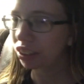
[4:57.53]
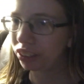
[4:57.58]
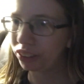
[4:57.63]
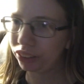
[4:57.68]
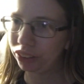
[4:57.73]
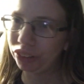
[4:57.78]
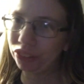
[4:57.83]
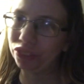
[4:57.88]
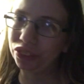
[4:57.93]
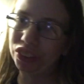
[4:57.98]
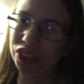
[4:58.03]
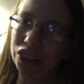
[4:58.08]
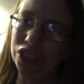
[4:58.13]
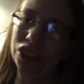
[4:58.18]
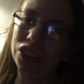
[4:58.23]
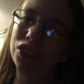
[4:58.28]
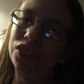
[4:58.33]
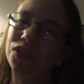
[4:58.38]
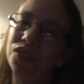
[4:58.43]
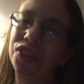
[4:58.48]

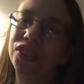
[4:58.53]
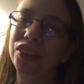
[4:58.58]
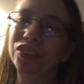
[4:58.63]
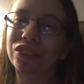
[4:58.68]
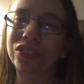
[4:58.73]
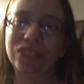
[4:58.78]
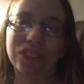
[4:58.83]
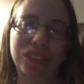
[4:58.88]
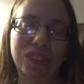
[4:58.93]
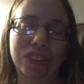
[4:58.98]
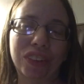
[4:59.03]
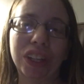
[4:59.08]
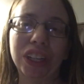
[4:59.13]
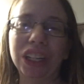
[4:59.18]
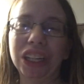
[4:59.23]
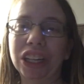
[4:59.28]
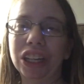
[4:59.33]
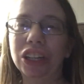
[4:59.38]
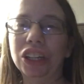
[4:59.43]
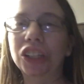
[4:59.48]
Anyway,
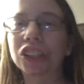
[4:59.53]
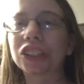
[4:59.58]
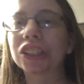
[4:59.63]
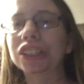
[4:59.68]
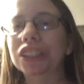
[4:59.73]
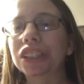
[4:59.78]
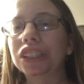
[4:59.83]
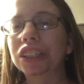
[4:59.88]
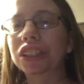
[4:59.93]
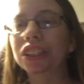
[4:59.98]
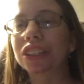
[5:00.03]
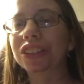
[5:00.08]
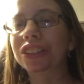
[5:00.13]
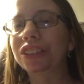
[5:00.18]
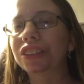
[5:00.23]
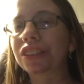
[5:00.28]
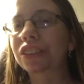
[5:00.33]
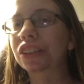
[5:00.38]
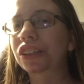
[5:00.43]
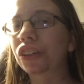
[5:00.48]
right now it
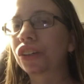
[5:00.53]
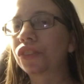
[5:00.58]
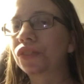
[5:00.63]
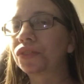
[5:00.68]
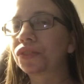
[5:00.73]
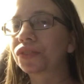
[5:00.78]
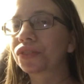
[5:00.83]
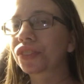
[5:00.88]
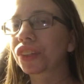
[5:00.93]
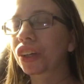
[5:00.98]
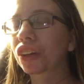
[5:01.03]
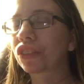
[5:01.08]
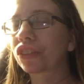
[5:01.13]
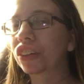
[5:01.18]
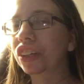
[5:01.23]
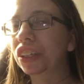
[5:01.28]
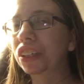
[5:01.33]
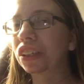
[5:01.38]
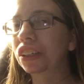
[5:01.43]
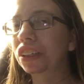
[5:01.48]
is um,
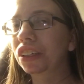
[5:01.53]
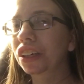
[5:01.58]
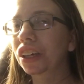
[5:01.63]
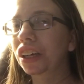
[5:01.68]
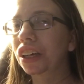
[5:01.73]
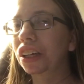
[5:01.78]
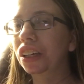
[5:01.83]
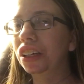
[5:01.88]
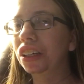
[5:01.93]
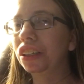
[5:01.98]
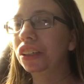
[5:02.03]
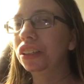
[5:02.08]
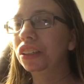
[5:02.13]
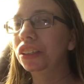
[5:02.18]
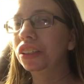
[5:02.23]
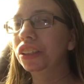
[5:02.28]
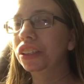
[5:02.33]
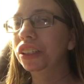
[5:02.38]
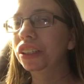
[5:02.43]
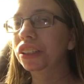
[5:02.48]
raining
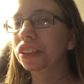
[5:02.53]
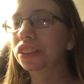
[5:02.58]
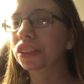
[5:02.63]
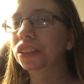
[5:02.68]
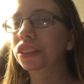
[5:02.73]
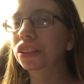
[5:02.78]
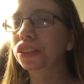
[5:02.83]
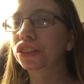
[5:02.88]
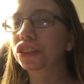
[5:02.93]
and it is